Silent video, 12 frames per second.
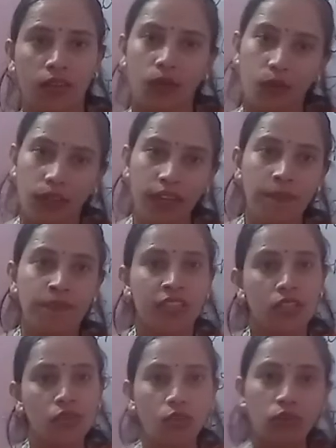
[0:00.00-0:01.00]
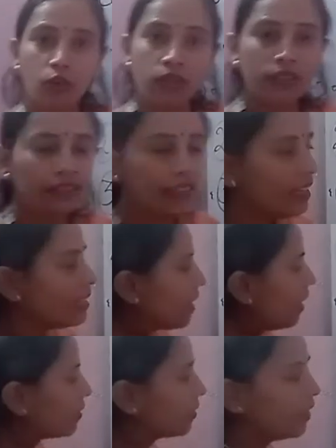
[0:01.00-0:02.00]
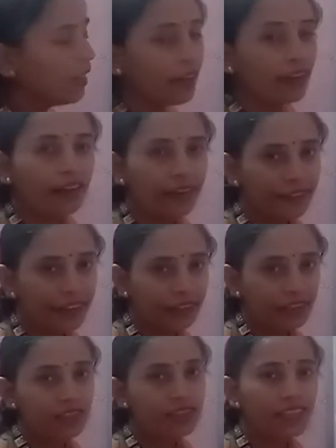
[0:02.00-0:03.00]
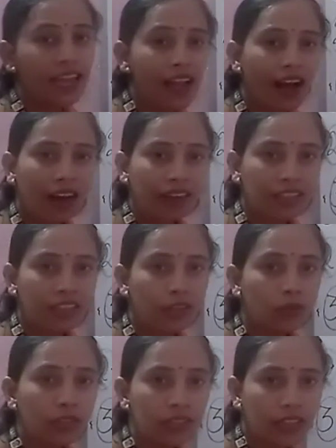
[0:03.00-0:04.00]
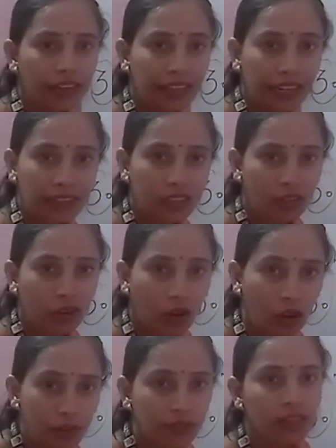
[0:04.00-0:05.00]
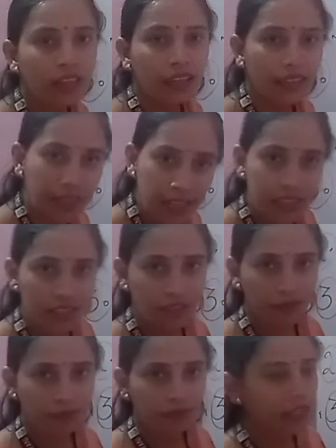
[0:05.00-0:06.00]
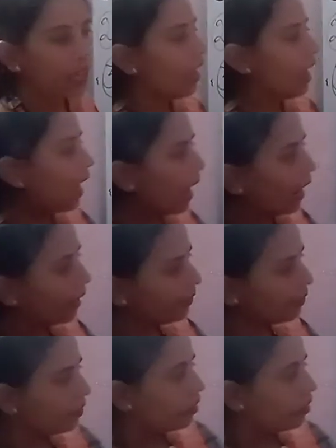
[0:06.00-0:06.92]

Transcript: Okay, so these are the conductors. They are the good conductor of heat. And